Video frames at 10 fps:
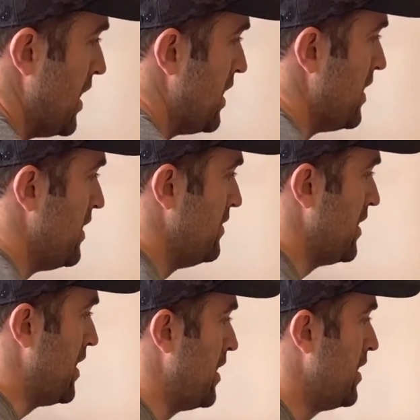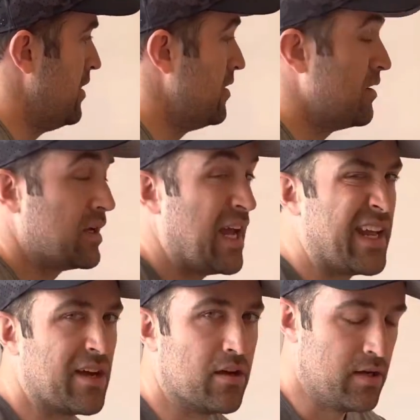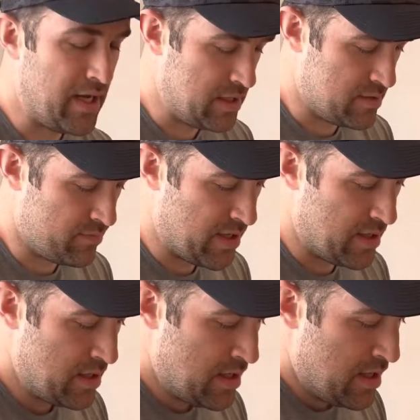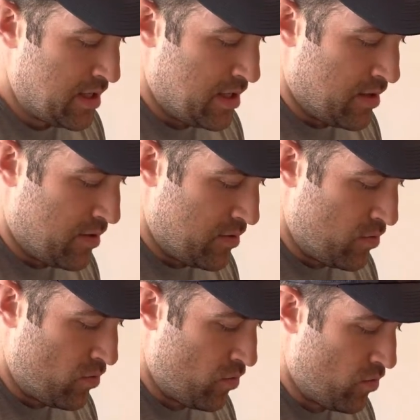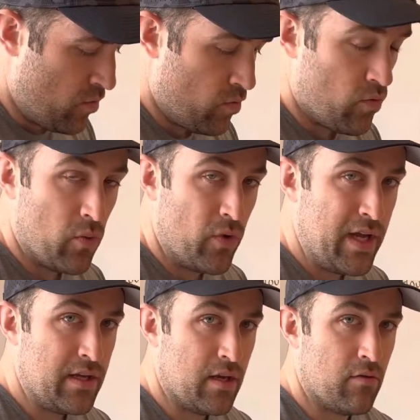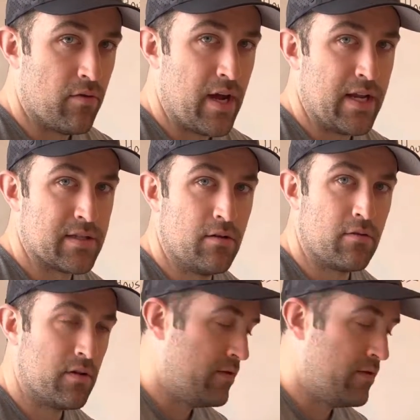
and getting a good agent. But what we do, right, as local